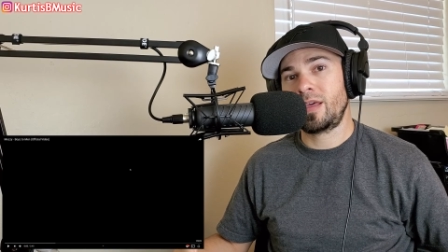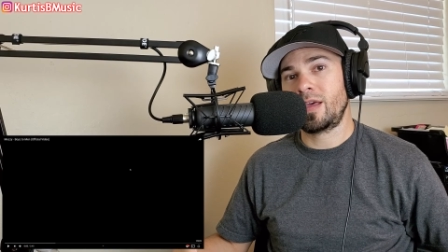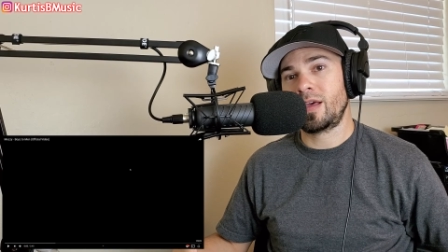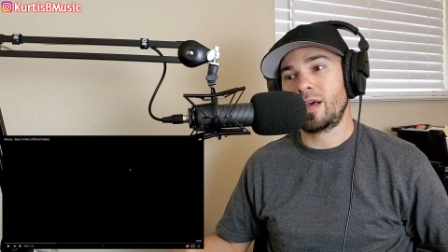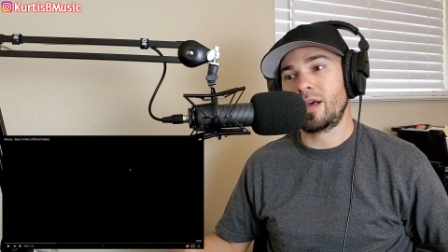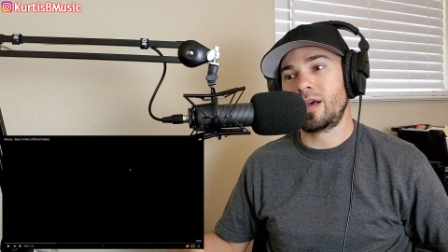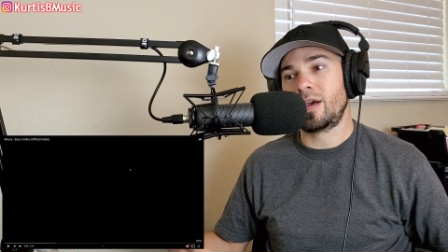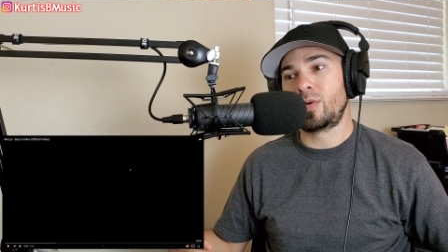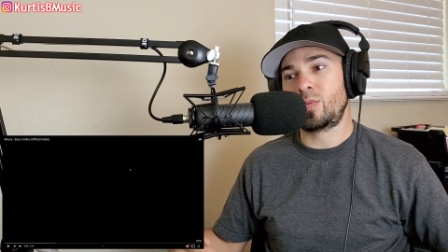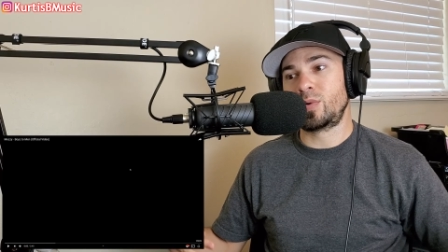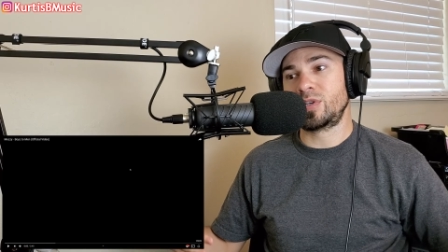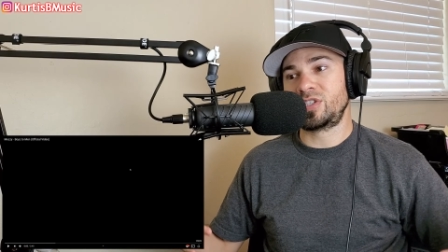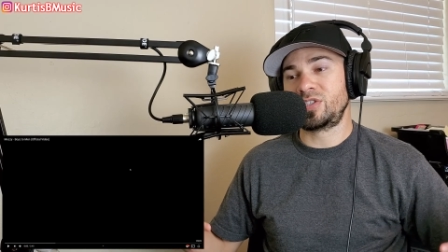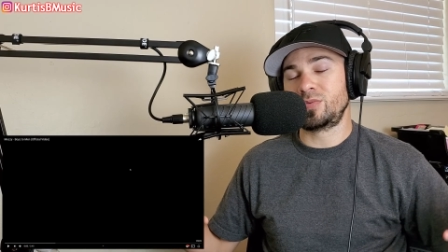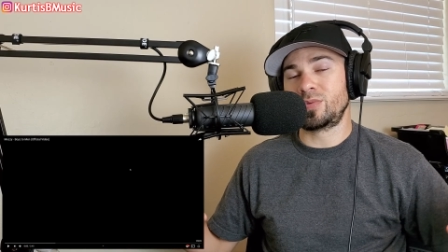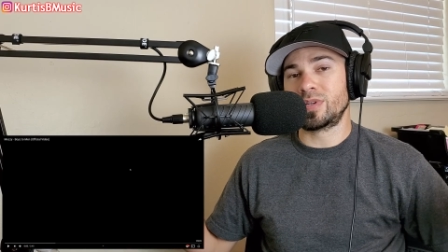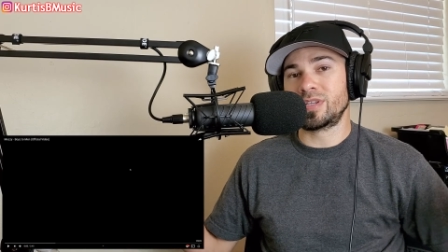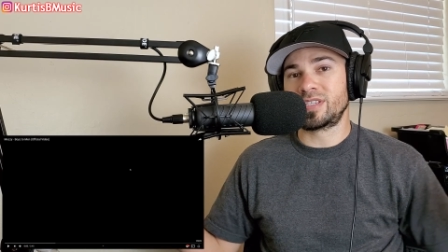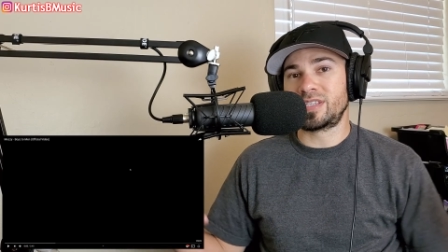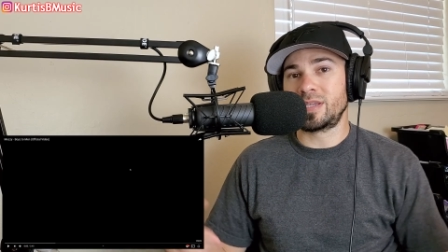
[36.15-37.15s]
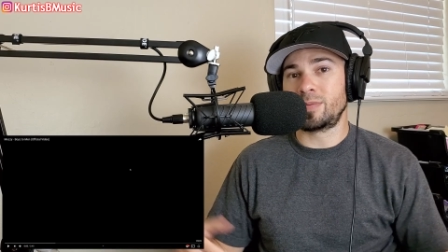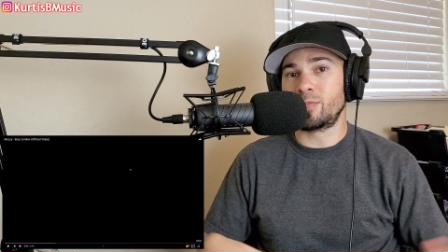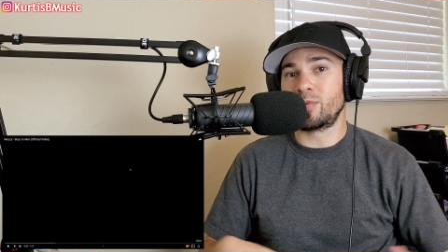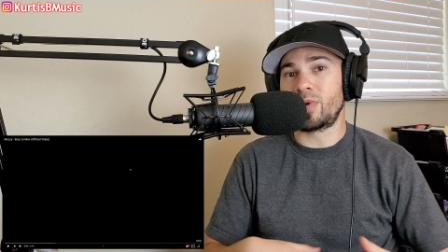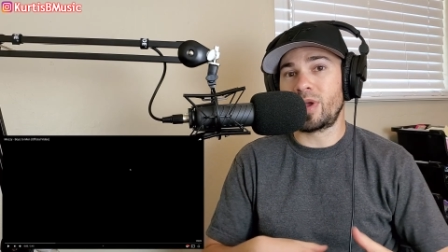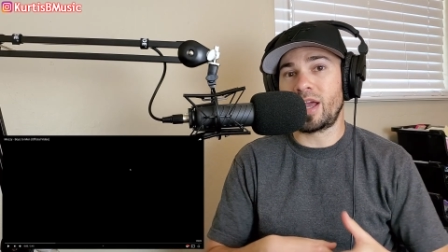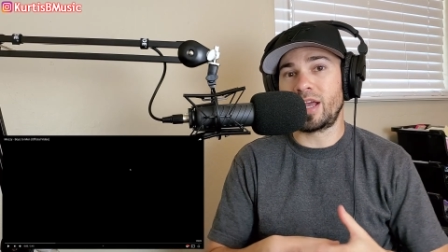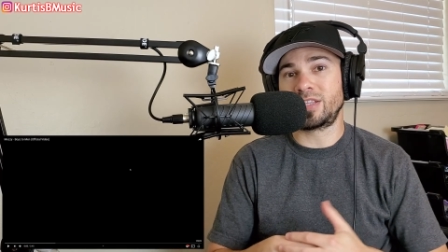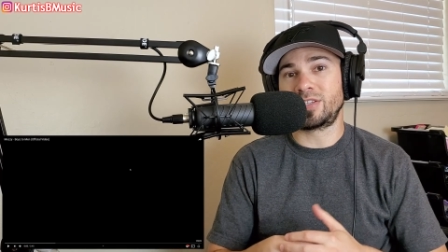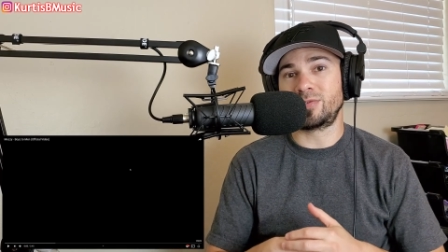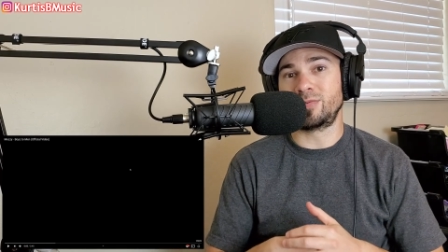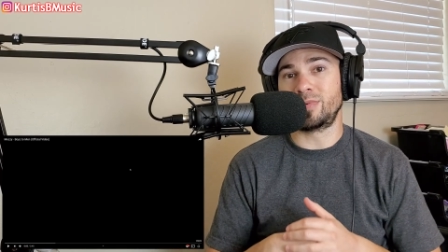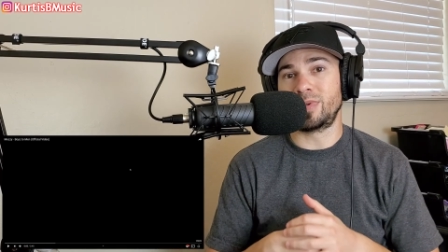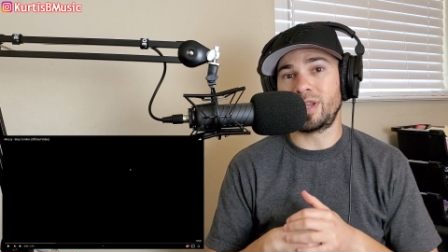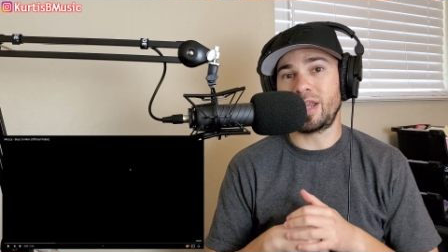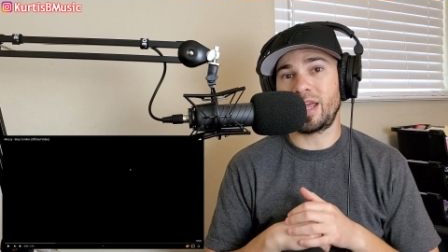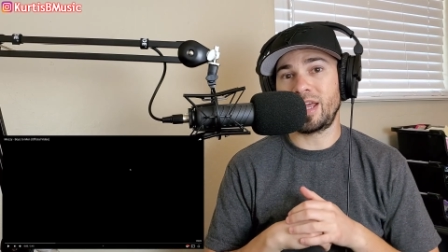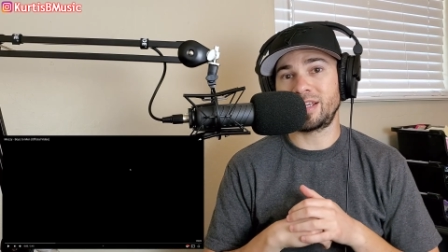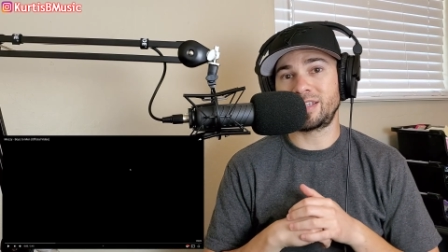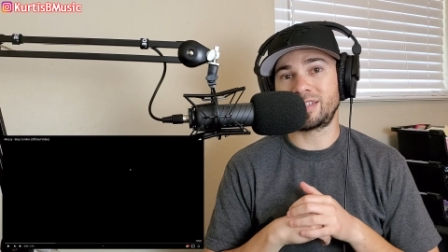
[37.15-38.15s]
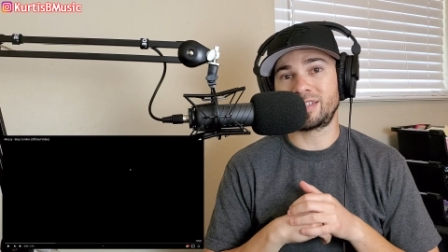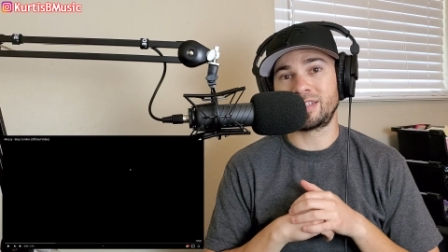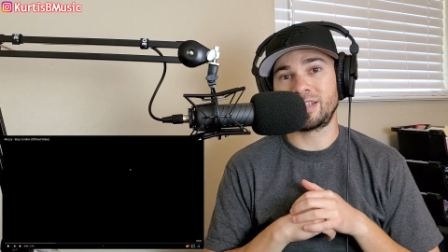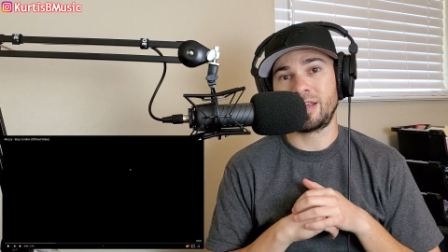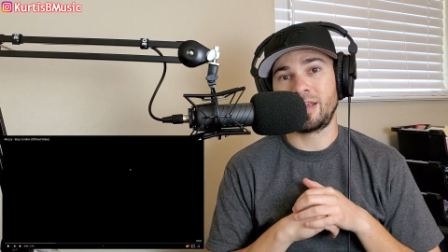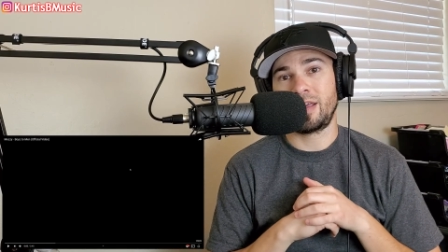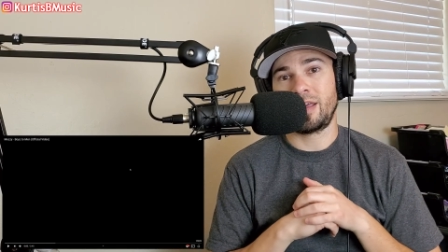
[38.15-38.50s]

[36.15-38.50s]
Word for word: Uh, what you want to see me react to next.